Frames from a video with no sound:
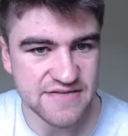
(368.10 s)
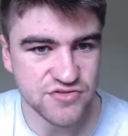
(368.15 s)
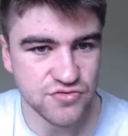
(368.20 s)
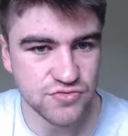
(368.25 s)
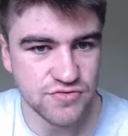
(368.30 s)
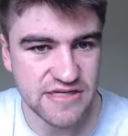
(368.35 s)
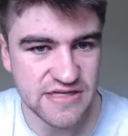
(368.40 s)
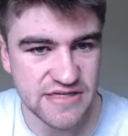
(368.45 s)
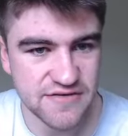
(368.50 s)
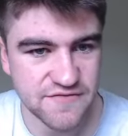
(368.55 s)

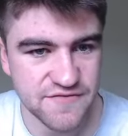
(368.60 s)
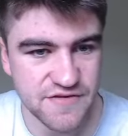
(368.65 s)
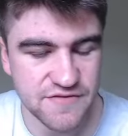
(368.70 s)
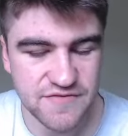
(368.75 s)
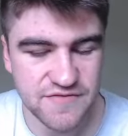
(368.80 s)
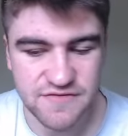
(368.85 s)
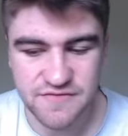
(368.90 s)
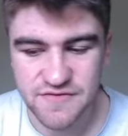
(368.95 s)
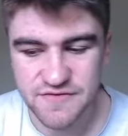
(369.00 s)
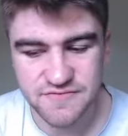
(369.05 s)
already a
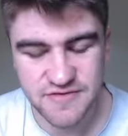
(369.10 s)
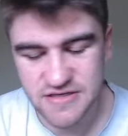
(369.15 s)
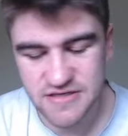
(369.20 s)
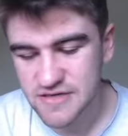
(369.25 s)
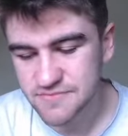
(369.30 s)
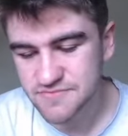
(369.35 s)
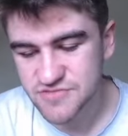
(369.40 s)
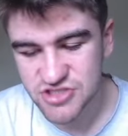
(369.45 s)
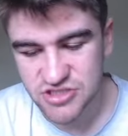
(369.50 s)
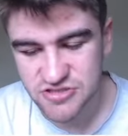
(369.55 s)
50-50, and
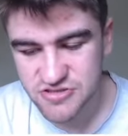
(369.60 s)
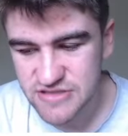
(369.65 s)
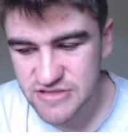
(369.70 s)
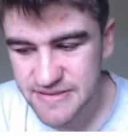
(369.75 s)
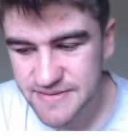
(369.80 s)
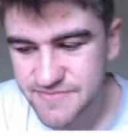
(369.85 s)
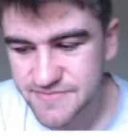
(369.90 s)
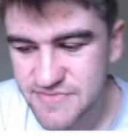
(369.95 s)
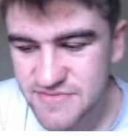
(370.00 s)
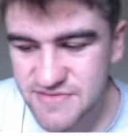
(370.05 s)
I'm sure.
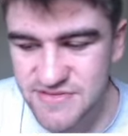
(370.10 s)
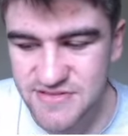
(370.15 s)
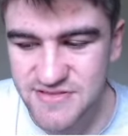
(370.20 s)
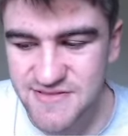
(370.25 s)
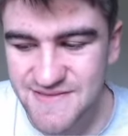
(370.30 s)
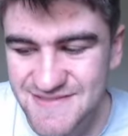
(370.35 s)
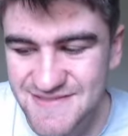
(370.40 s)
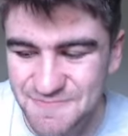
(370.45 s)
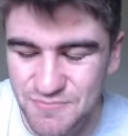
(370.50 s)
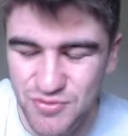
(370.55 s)

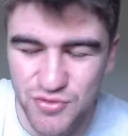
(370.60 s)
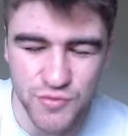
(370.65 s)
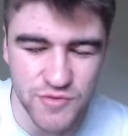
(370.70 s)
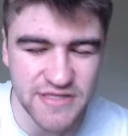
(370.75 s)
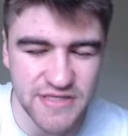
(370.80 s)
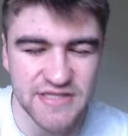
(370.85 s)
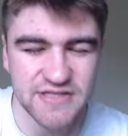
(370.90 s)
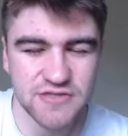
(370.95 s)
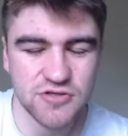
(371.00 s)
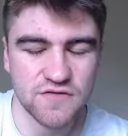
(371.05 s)

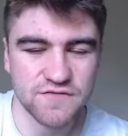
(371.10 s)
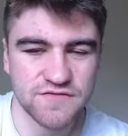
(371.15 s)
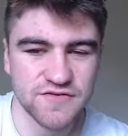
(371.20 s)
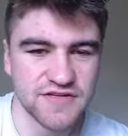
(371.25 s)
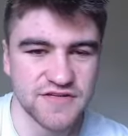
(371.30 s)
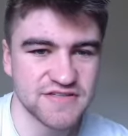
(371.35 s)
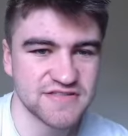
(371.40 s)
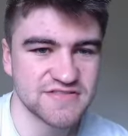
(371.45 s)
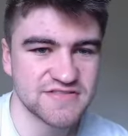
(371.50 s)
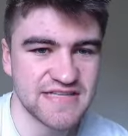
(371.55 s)
Pretty
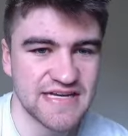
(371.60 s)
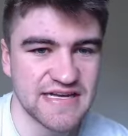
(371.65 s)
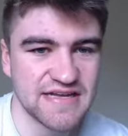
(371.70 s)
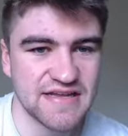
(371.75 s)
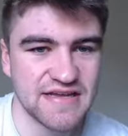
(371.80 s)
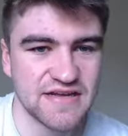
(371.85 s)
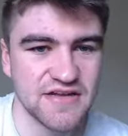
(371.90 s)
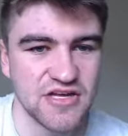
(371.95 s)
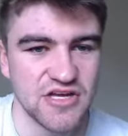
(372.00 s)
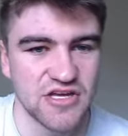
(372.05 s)
confident in saying
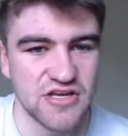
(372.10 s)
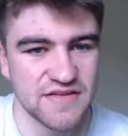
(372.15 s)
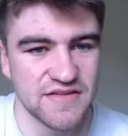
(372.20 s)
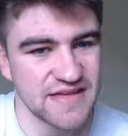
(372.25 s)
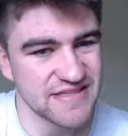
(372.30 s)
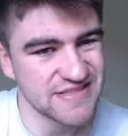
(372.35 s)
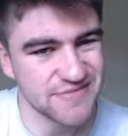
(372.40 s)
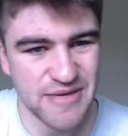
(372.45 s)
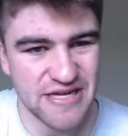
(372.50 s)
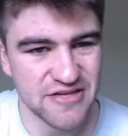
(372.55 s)
that
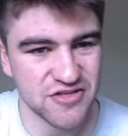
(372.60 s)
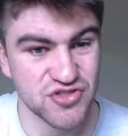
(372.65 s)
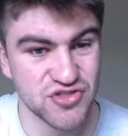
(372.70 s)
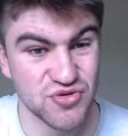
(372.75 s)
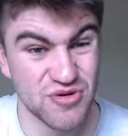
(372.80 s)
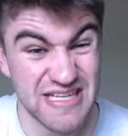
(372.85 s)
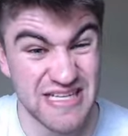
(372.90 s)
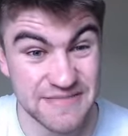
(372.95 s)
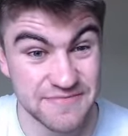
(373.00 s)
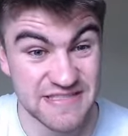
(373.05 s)
there's about a
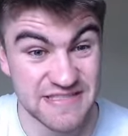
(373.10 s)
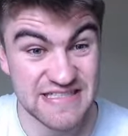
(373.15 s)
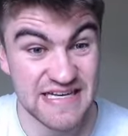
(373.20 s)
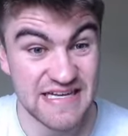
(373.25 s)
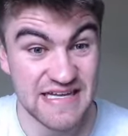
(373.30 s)
20%